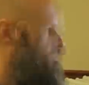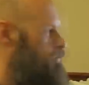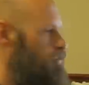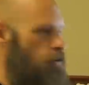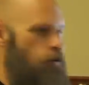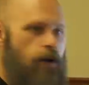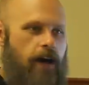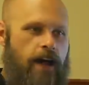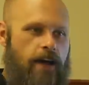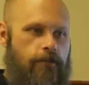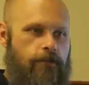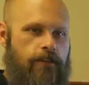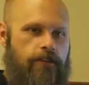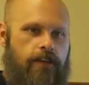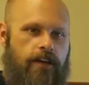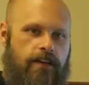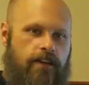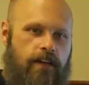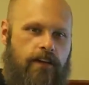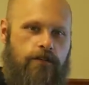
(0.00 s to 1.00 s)
So
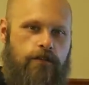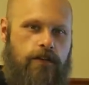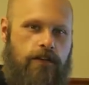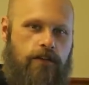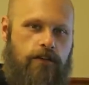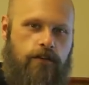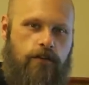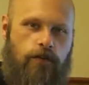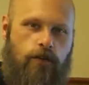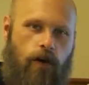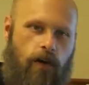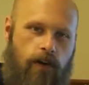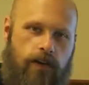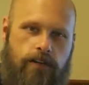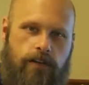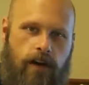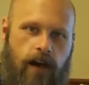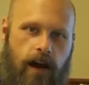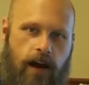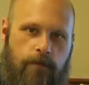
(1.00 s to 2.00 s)
everything that you can do
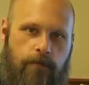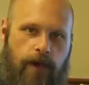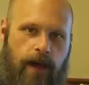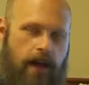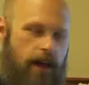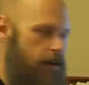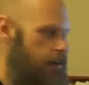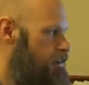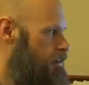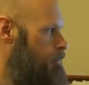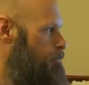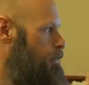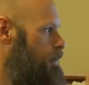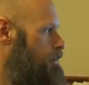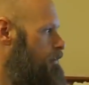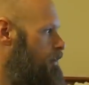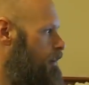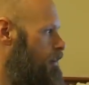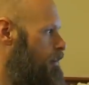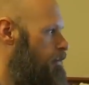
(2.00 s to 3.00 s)
on your iPad can be
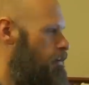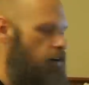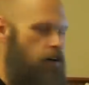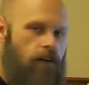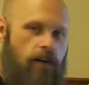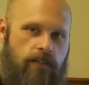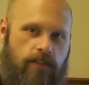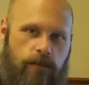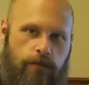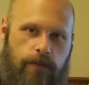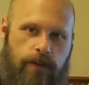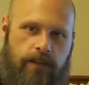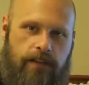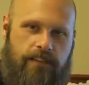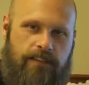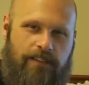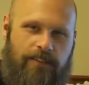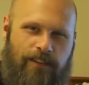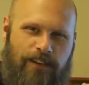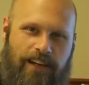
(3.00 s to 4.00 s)
done on the big
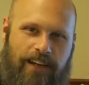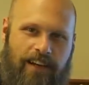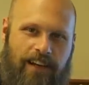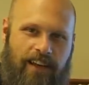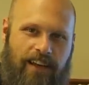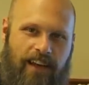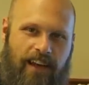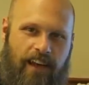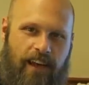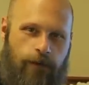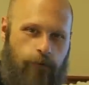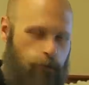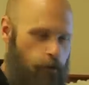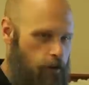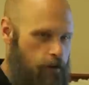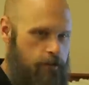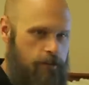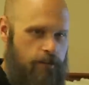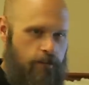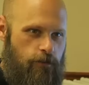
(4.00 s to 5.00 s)
screen, and it
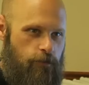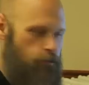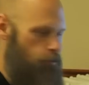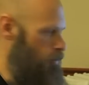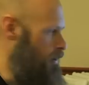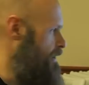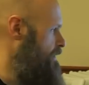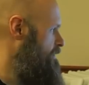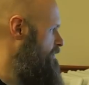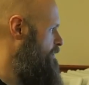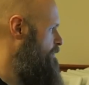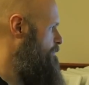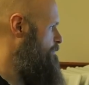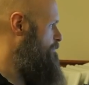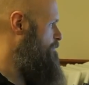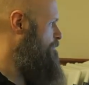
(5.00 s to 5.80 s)
works great.